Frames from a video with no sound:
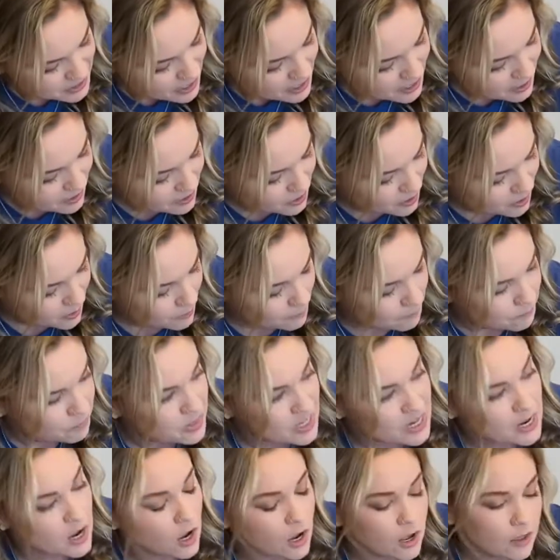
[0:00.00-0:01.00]

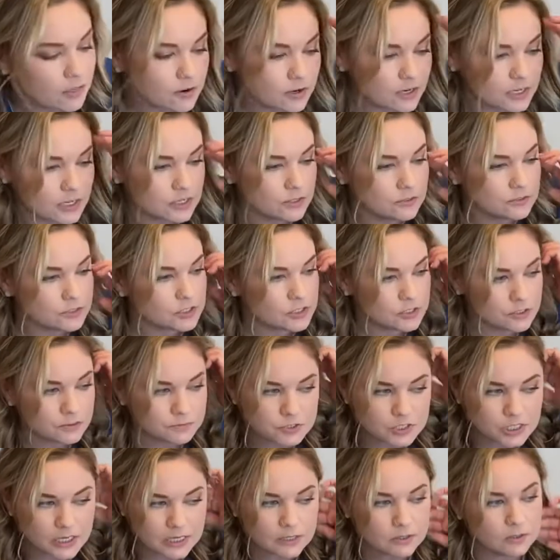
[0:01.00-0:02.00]
The other YouTube
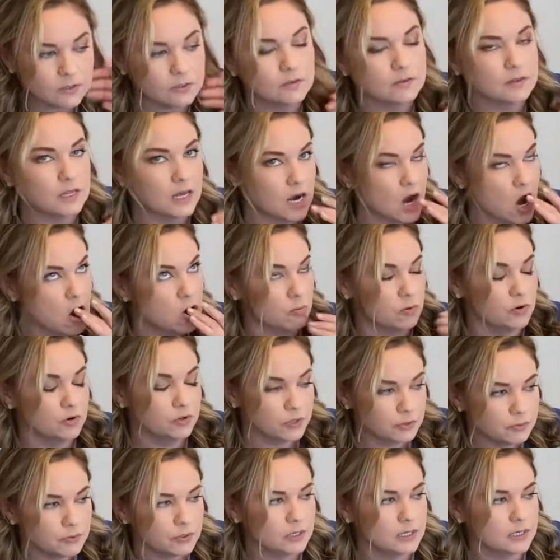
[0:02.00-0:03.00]
channel that I
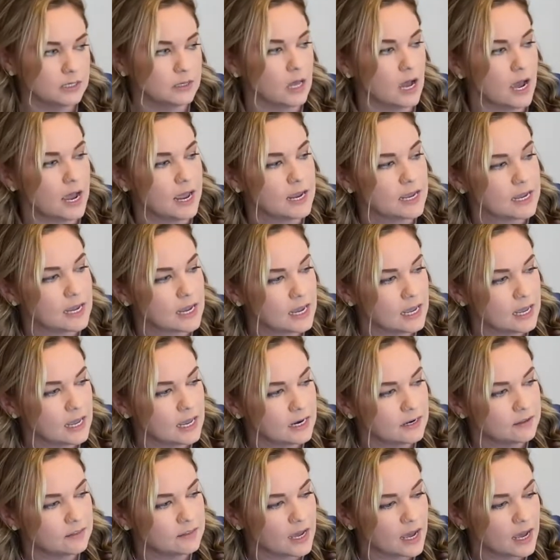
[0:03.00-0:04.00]
really like,
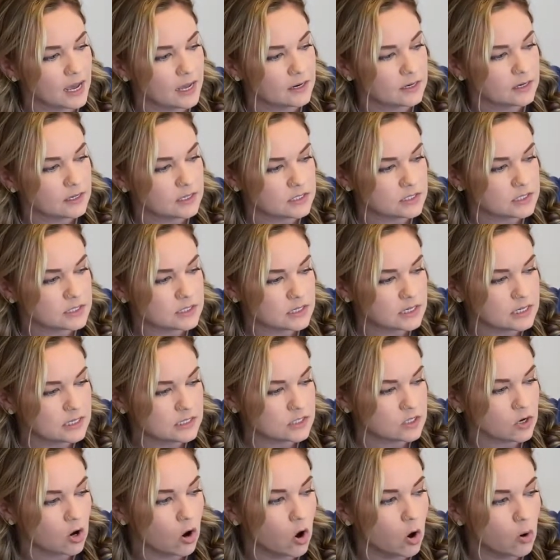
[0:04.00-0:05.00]
and that
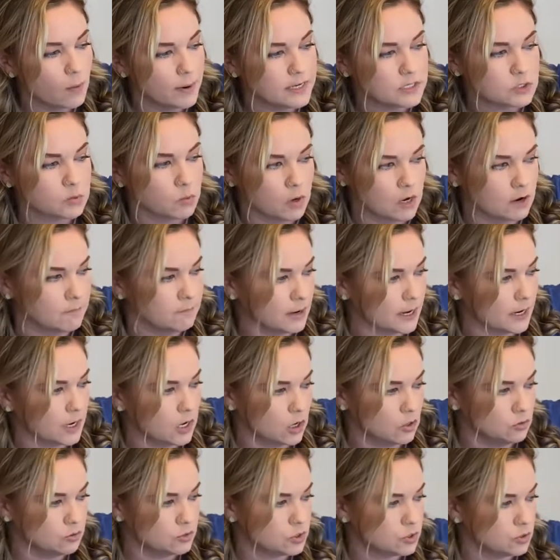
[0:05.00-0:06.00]
is always one of my
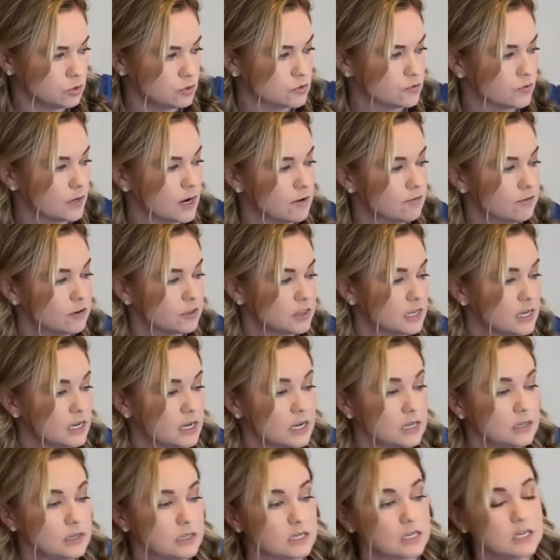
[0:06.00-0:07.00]
go-tos for everything,
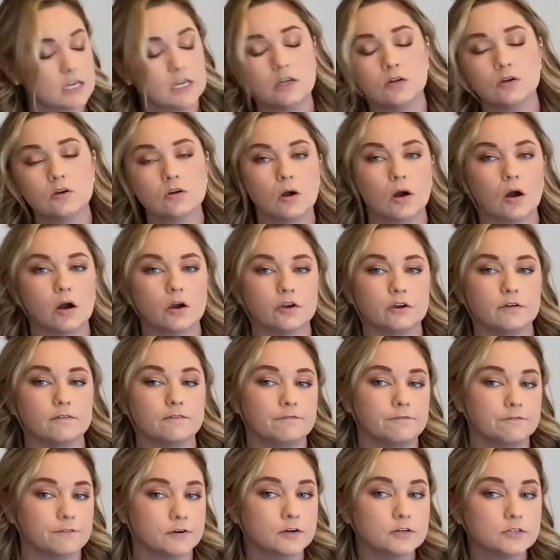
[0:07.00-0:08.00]
in the kindergarten and
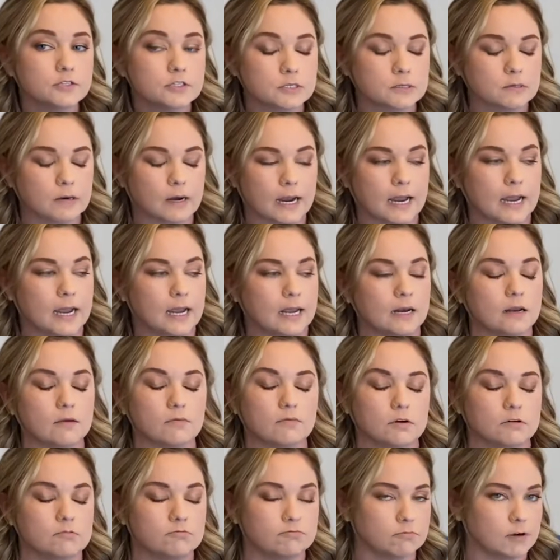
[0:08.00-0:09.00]
first grade
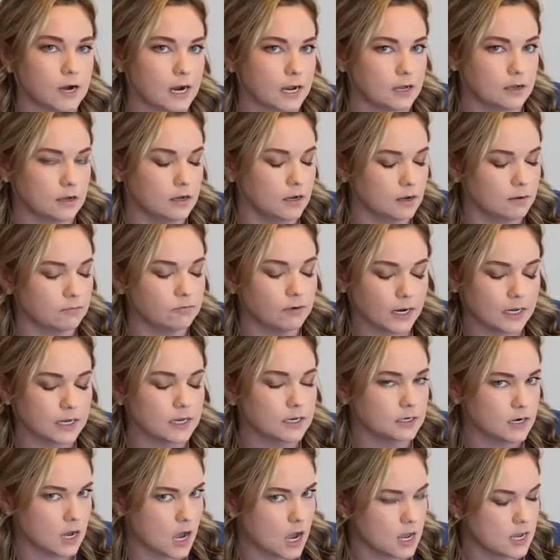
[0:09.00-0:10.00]
would
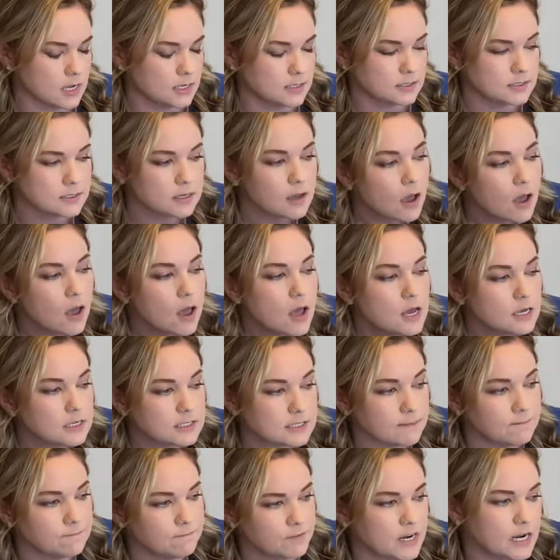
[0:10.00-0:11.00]
recognize
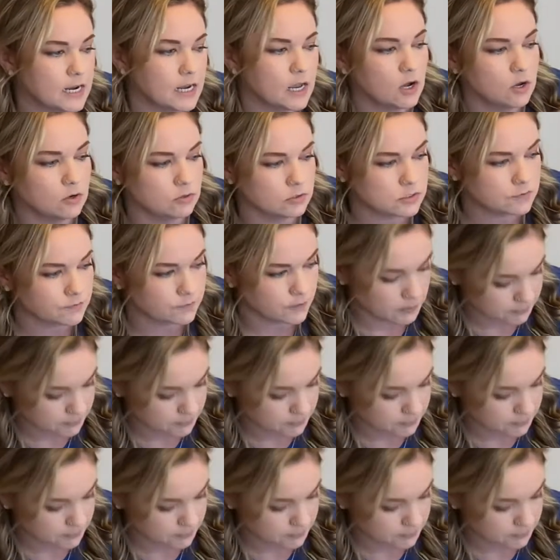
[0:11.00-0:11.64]
some videos from